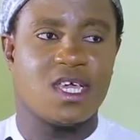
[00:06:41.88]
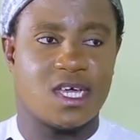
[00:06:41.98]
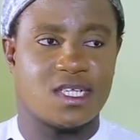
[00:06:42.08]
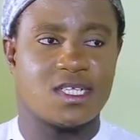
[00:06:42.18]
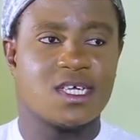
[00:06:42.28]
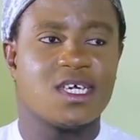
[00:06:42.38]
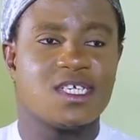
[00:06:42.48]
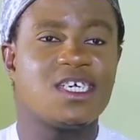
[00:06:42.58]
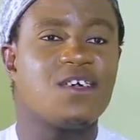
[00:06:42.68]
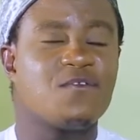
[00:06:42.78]
Yes,
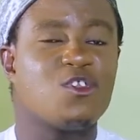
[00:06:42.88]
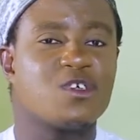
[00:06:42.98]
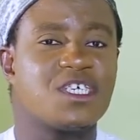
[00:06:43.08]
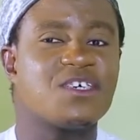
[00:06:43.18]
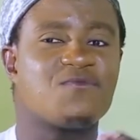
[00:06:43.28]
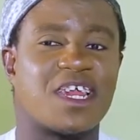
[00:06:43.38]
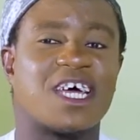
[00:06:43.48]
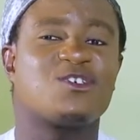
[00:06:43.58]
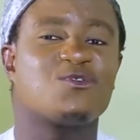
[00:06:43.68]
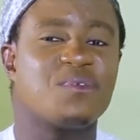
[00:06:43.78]
she
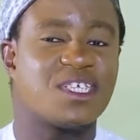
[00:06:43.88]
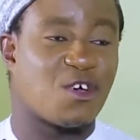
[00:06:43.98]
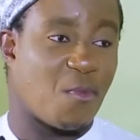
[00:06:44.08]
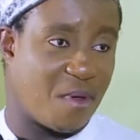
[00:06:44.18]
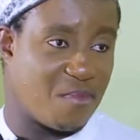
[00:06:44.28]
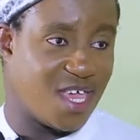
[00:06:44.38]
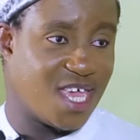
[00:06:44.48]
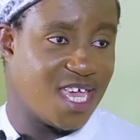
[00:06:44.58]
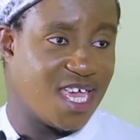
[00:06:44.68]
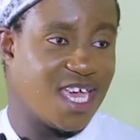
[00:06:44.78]
rather told me to open me.
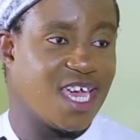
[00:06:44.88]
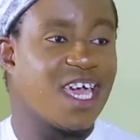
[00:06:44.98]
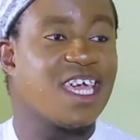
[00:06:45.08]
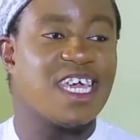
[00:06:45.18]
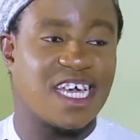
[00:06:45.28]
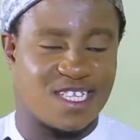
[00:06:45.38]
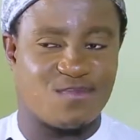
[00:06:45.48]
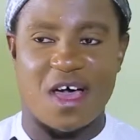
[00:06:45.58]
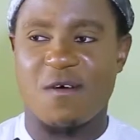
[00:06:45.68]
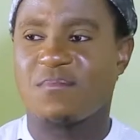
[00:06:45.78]
Yes,
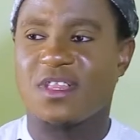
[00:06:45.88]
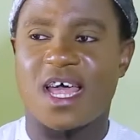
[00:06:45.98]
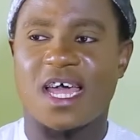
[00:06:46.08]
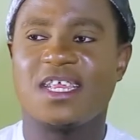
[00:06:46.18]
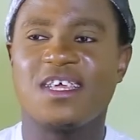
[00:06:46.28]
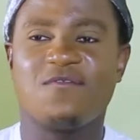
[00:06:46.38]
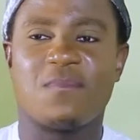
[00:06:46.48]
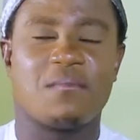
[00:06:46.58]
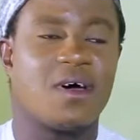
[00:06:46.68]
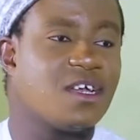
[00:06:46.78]
but I didn't give
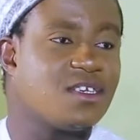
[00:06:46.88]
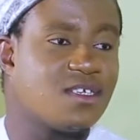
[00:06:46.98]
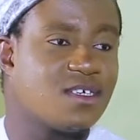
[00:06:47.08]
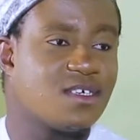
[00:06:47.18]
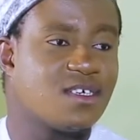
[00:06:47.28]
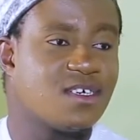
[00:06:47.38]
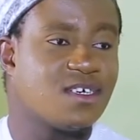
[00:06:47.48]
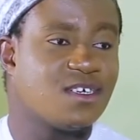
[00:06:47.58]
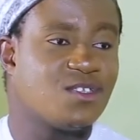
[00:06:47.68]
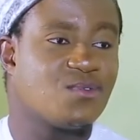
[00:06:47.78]
my mind
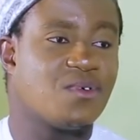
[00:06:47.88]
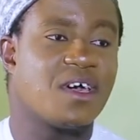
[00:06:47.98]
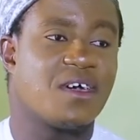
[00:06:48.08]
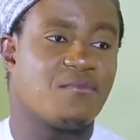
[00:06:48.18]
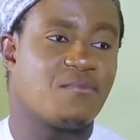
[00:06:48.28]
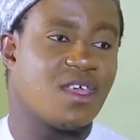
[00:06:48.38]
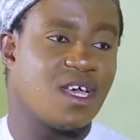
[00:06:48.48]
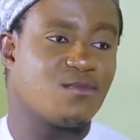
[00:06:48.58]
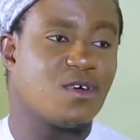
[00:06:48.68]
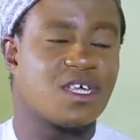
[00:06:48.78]
to her.
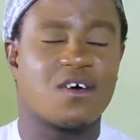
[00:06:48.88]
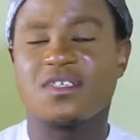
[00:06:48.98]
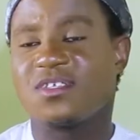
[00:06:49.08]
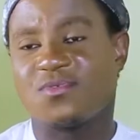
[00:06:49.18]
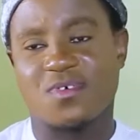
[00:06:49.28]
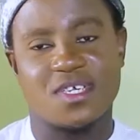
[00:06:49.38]
Yeah, because I wasn't